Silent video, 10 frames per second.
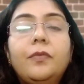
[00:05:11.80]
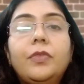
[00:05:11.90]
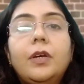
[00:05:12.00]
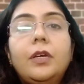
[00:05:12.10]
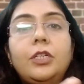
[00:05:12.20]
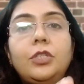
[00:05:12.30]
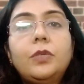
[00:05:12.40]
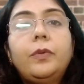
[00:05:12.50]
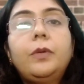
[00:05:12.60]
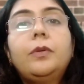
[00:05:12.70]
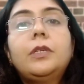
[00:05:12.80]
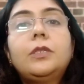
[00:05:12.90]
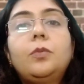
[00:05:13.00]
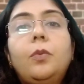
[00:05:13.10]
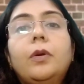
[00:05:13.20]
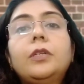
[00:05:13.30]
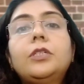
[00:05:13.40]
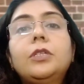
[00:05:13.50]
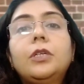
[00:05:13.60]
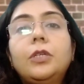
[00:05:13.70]
the interviewers
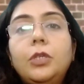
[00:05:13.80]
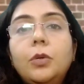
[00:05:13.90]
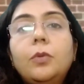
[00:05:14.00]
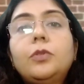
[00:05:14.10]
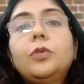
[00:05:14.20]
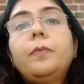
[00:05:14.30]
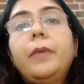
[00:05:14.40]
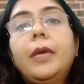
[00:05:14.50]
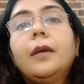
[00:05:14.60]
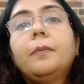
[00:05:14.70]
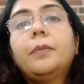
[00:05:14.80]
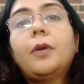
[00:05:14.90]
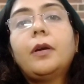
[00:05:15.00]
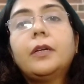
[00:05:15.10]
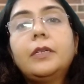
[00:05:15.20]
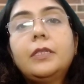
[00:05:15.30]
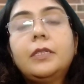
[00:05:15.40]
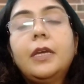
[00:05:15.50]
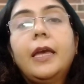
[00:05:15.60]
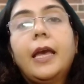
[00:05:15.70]
want you to make progress